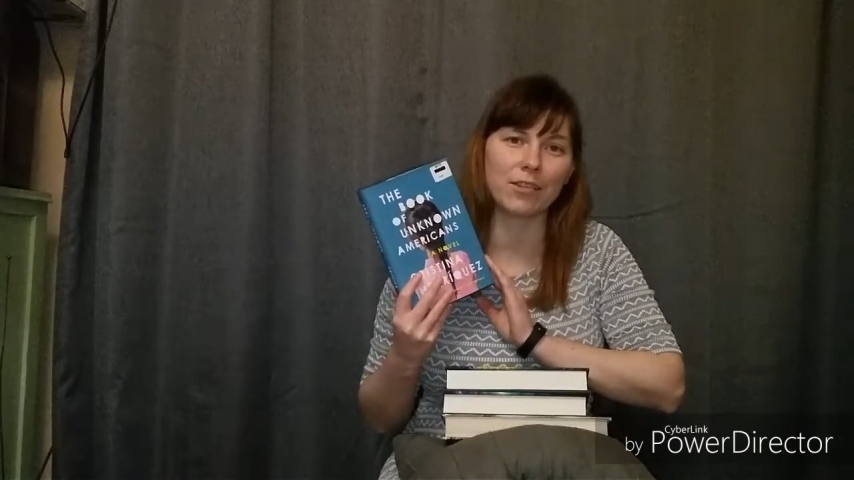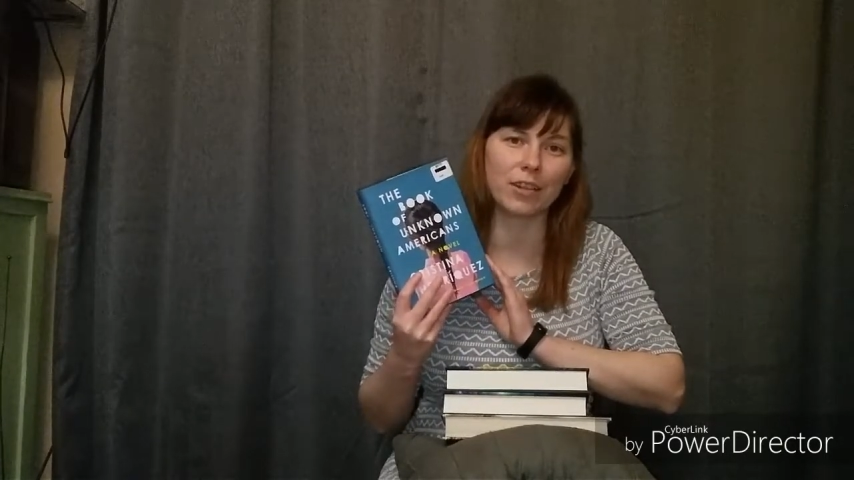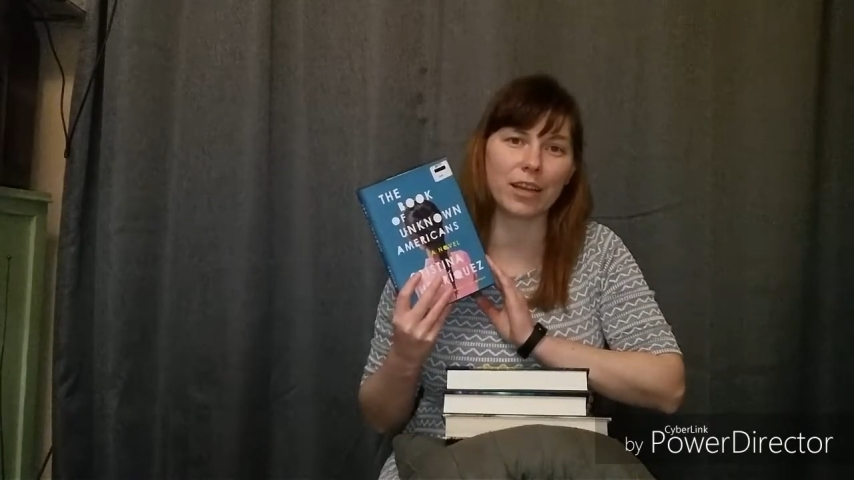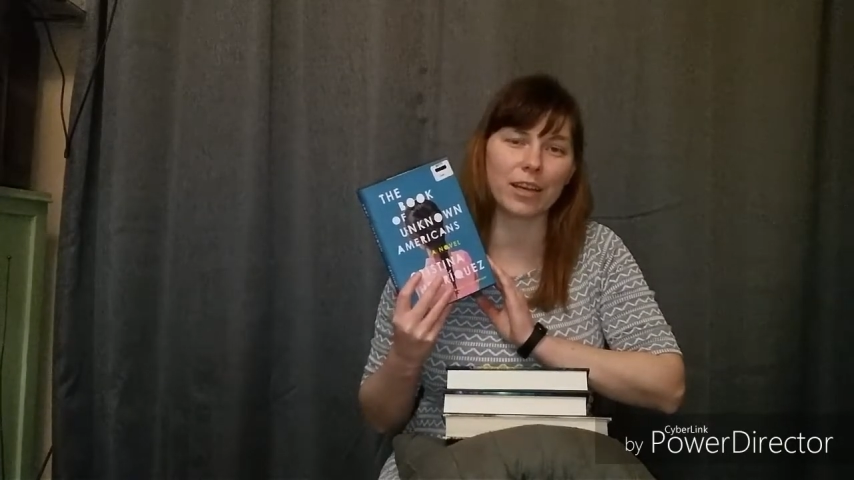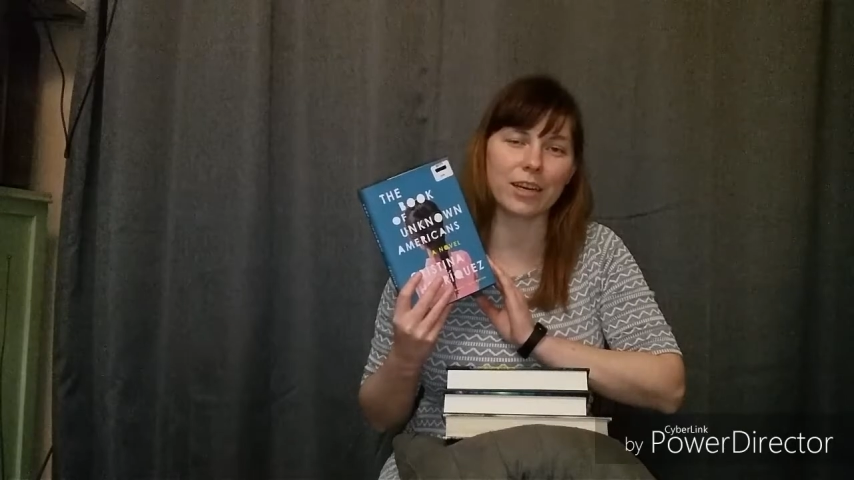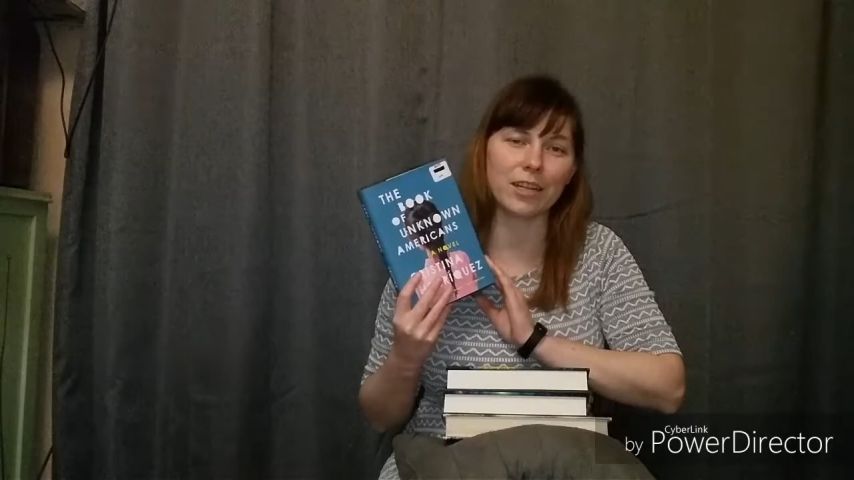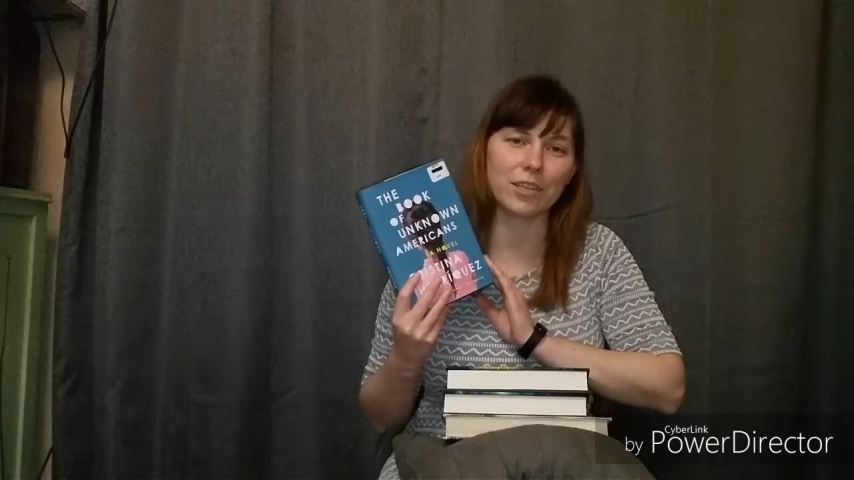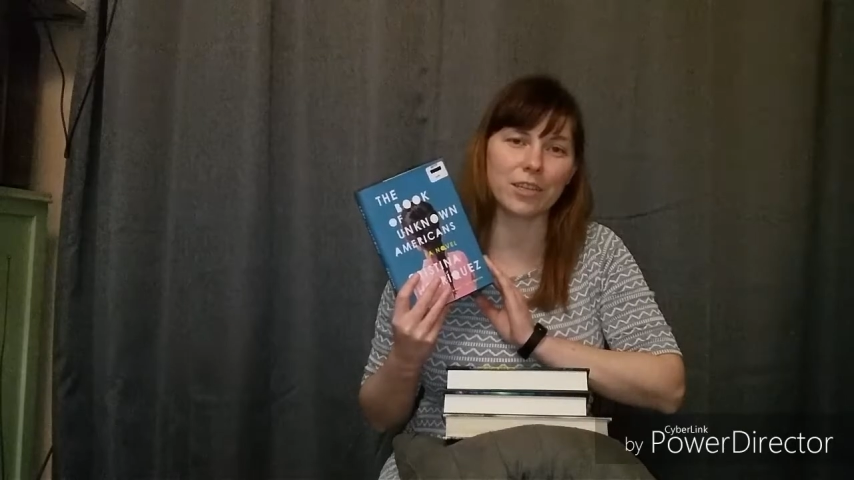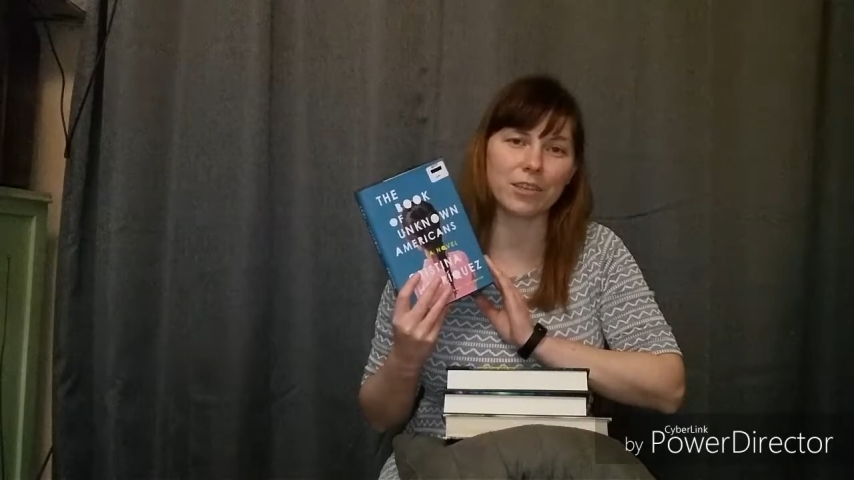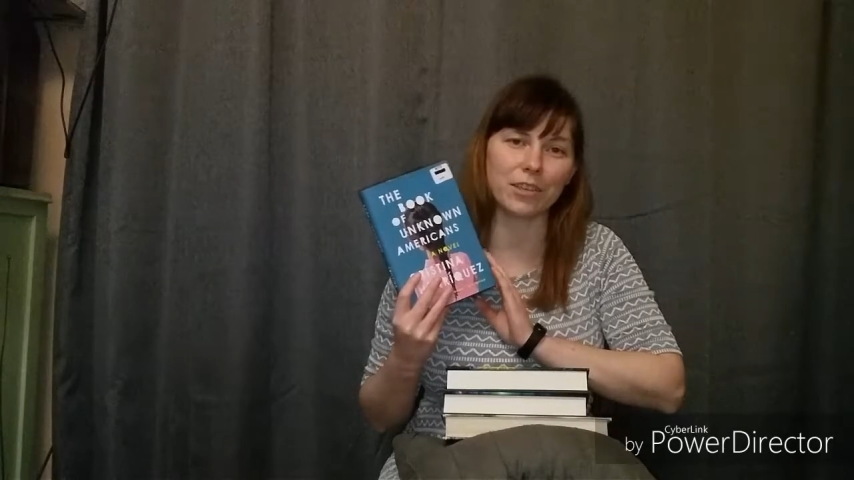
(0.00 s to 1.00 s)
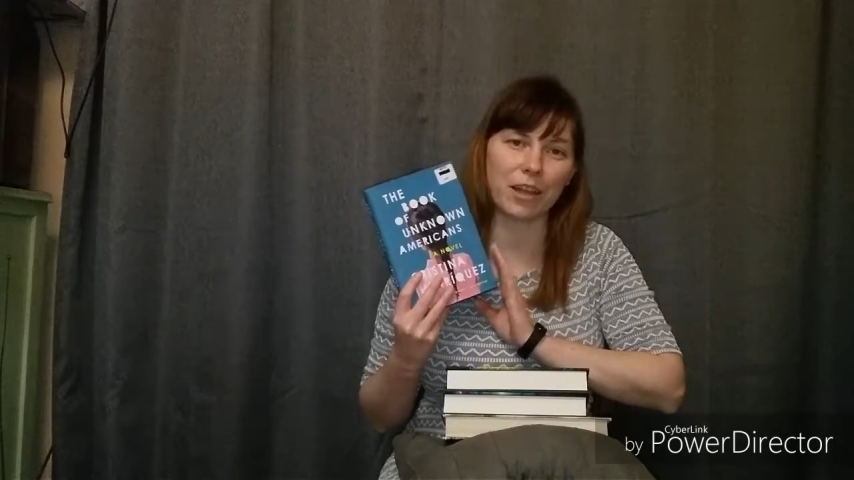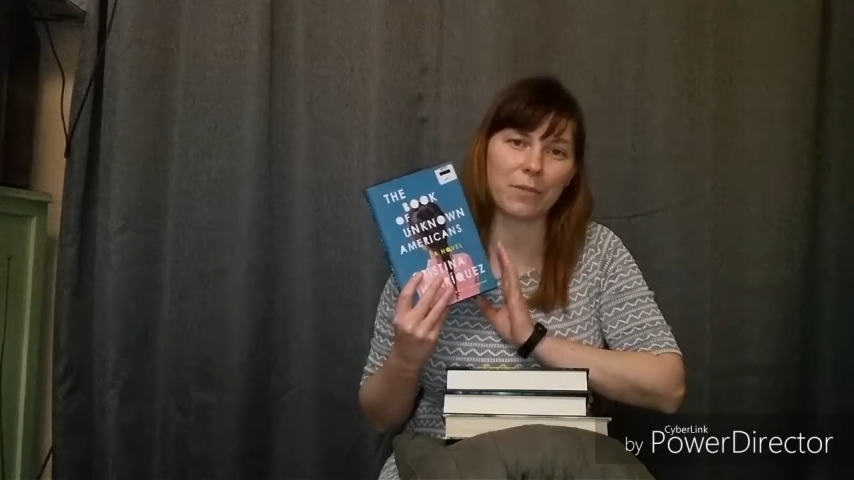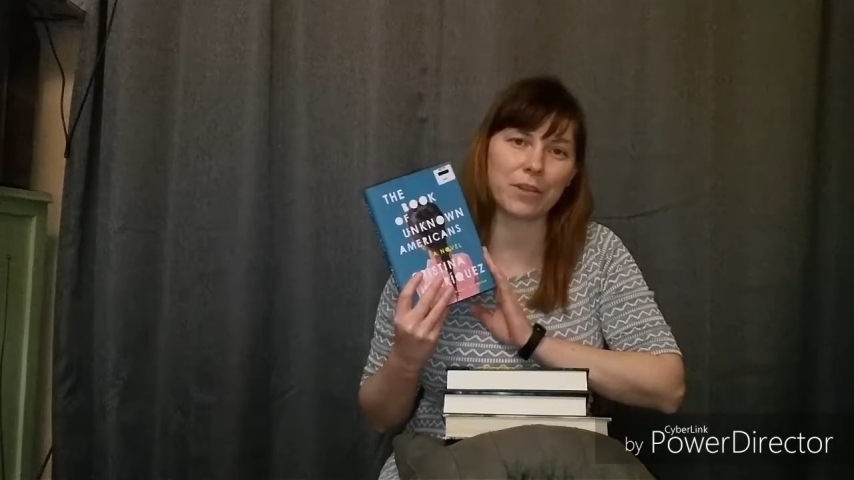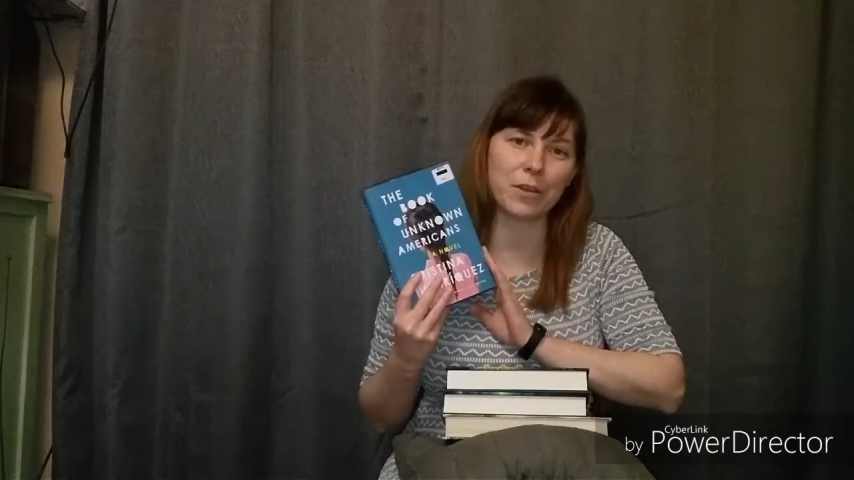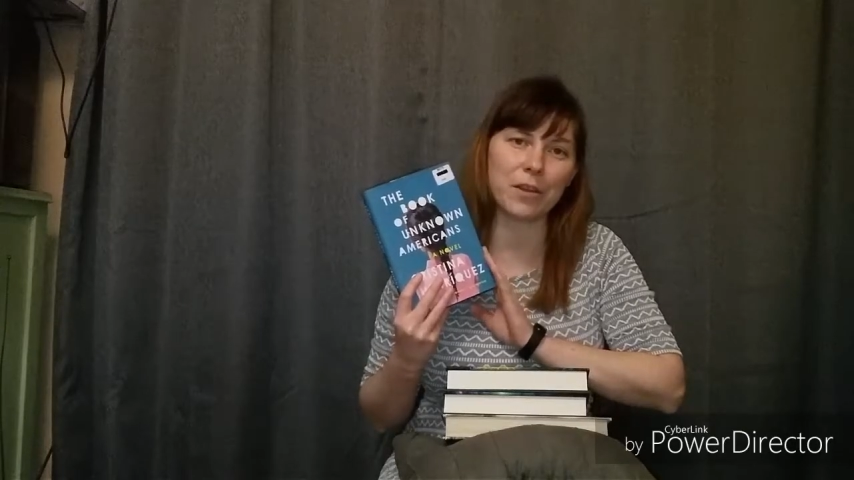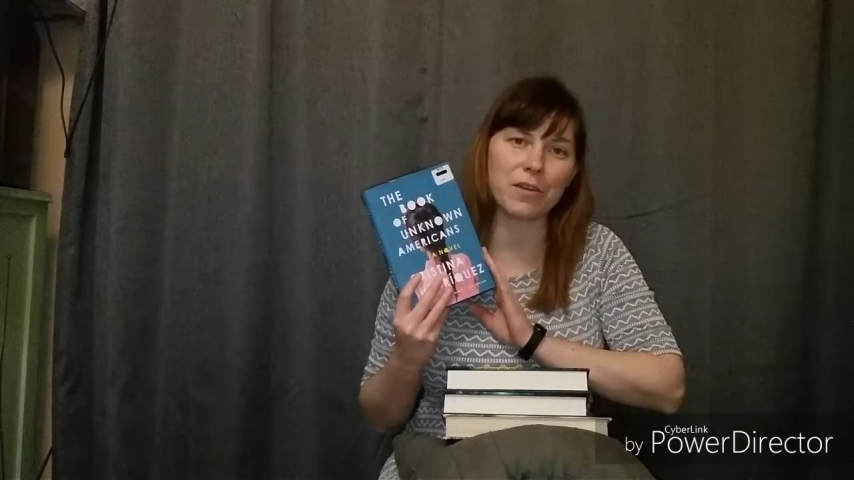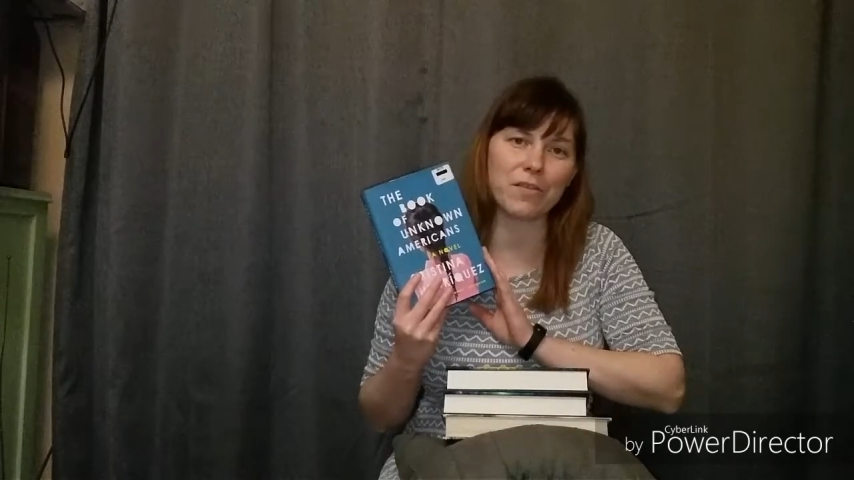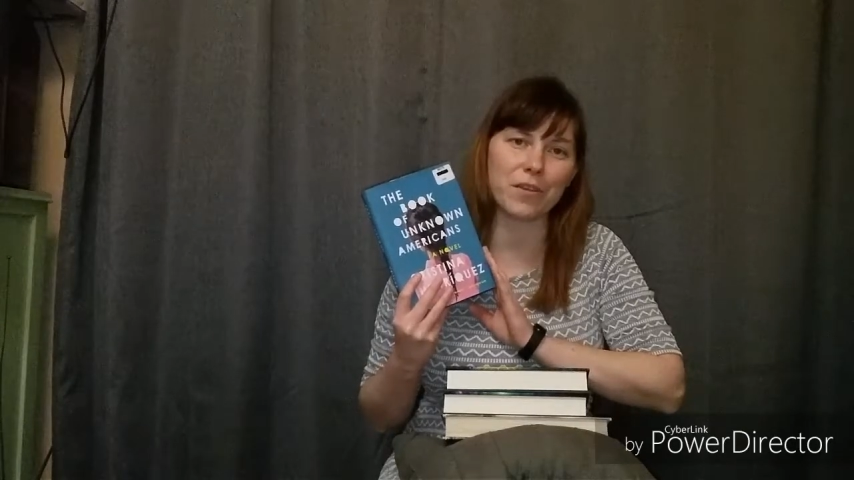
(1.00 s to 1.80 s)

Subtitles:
related issues, I believe,